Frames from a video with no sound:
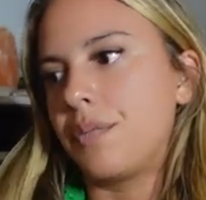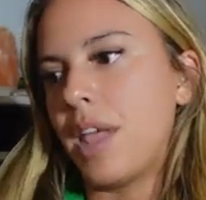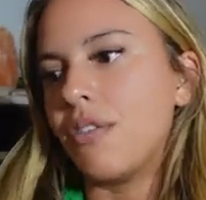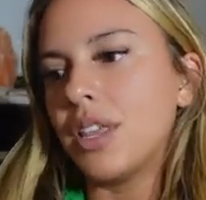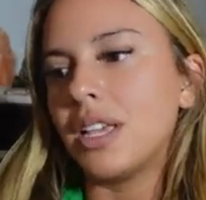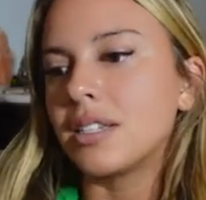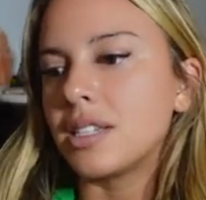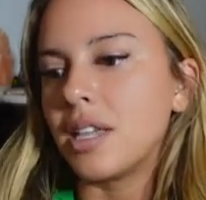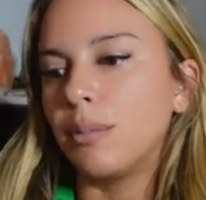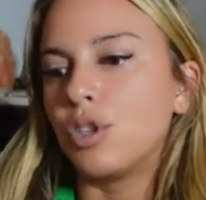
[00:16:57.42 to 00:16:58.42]
everything's
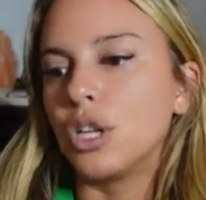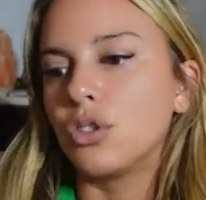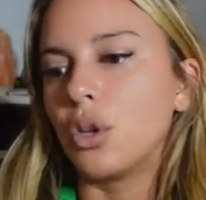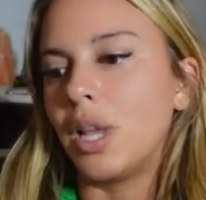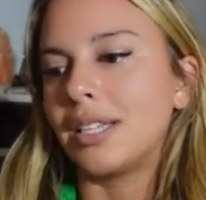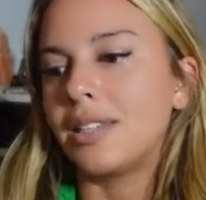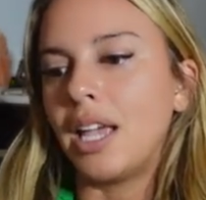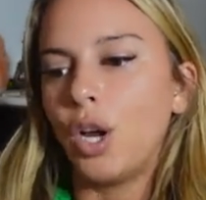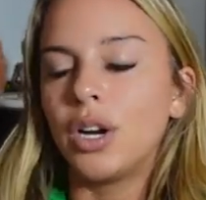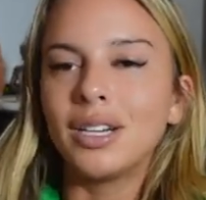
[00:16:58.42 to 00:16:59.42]
assumption. So like,
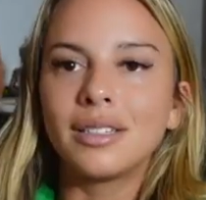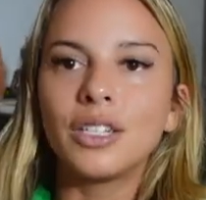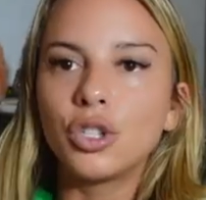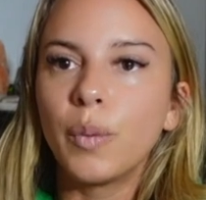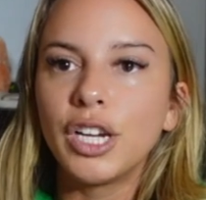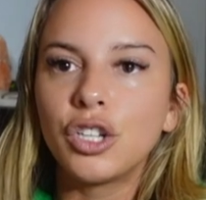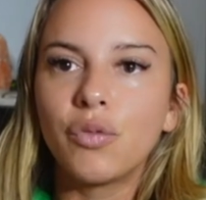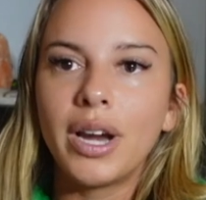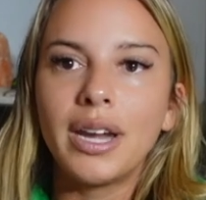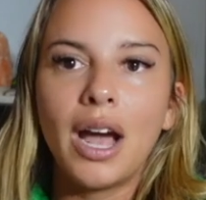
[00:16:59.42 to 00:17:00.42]
say you're in a situation
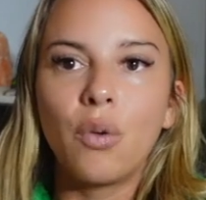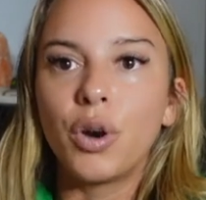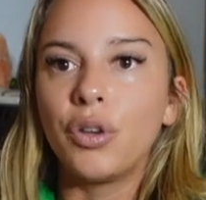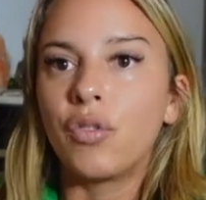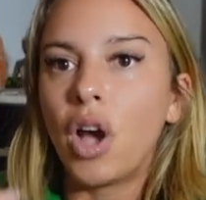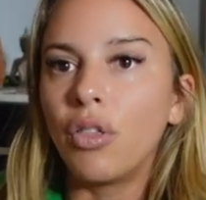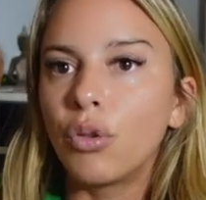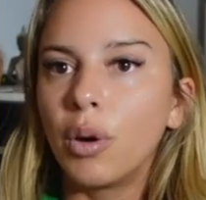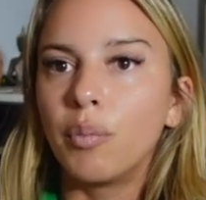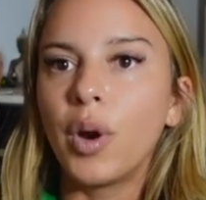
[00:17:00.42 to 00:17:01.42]
right now where you've gone
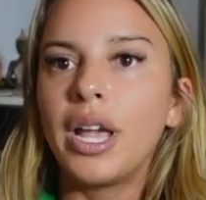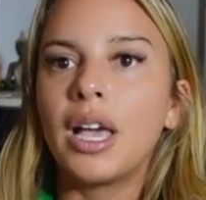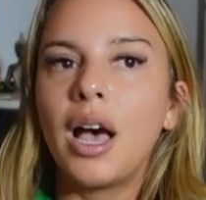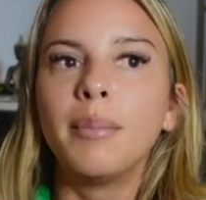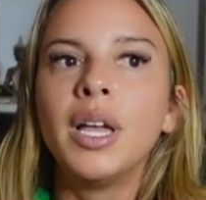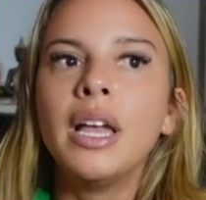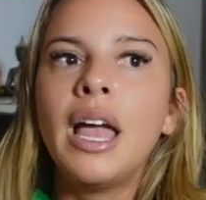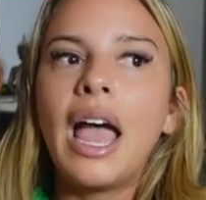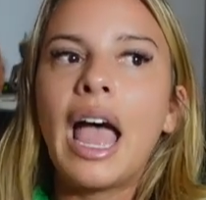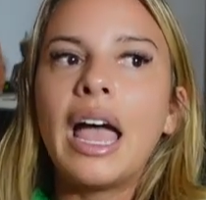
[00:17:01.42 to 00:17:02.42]
through a breakup
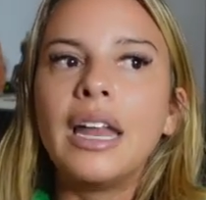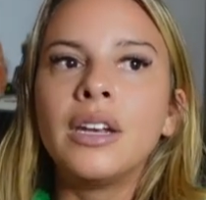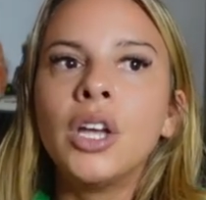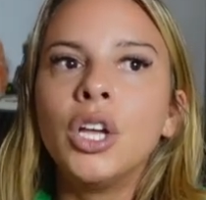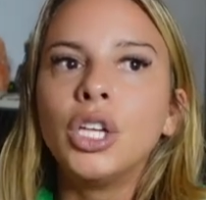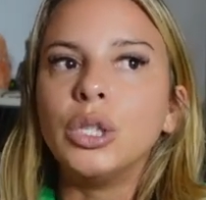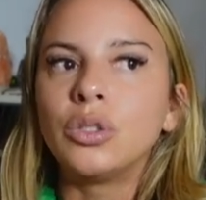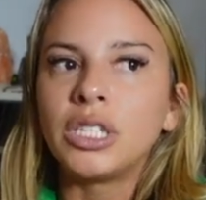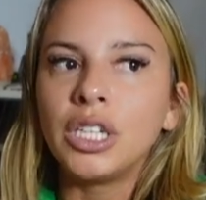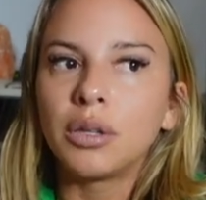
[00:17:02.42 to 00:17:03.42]
and you
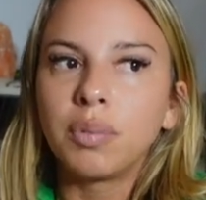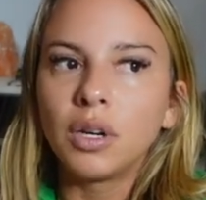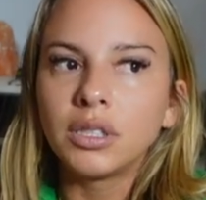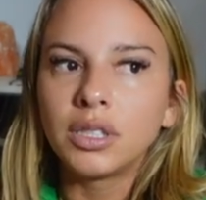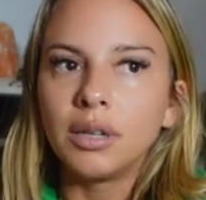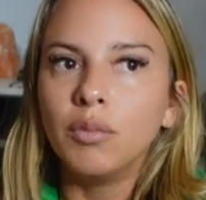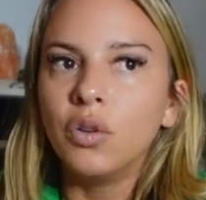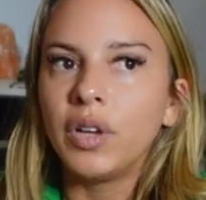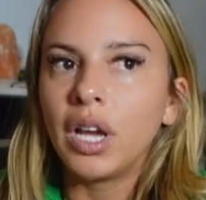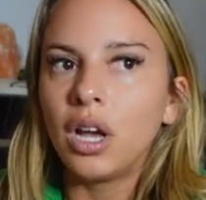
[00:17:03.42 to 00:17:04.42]
see your person
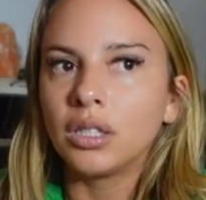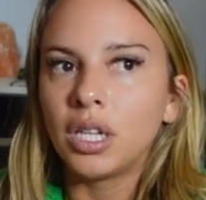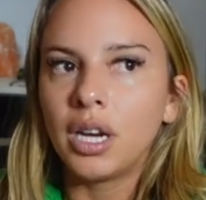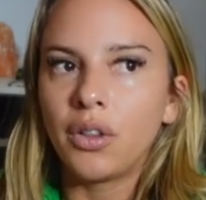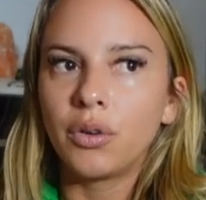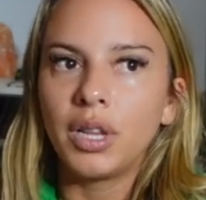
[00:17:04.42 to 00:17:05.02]
moving on to another